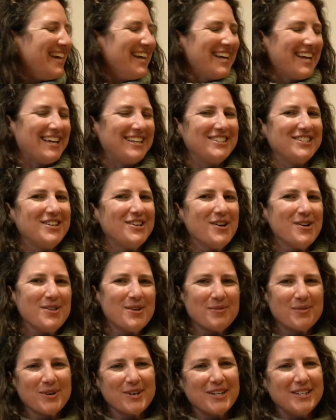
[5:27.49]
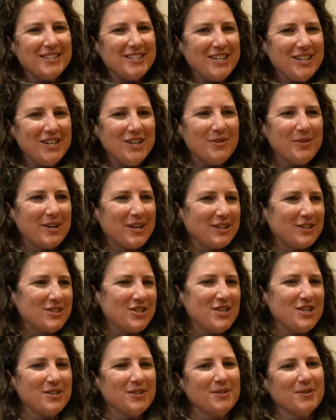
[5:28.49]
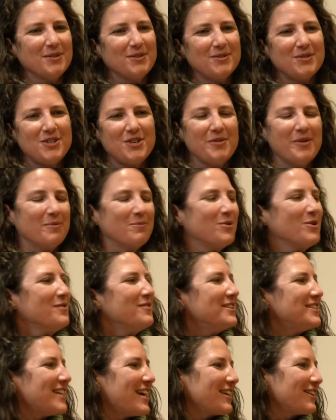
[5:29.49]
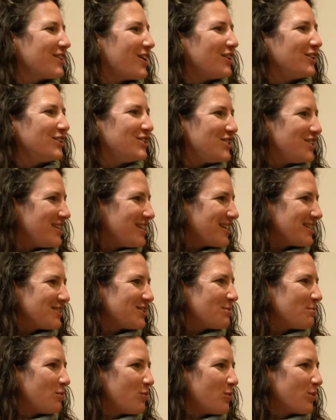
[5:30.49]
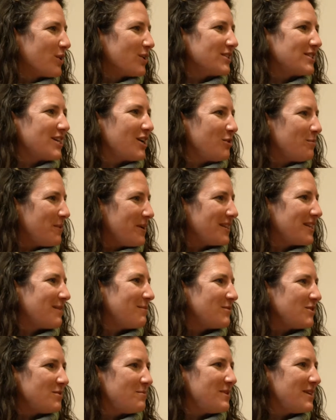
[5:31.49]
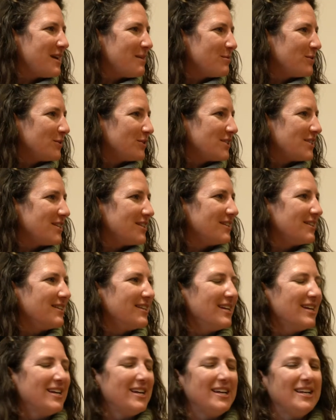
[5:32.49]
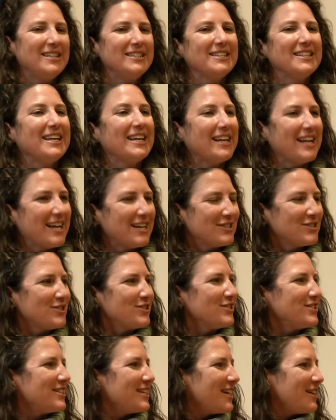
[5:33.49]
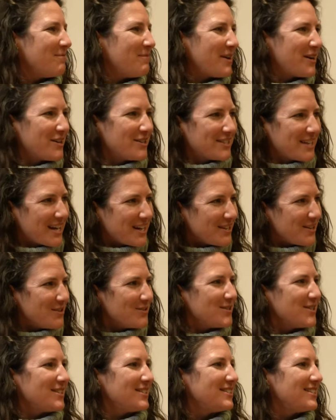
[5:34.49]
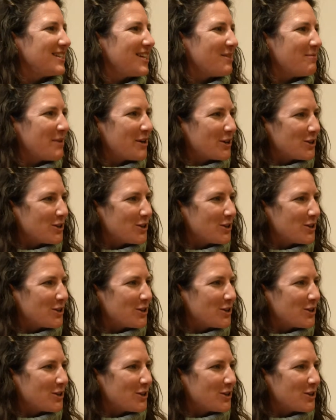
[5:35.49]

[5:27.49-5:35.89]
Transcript: And to know that we're continuing to improve the technology that supports helping them to be able to get answers, to get better diagnosis, to get better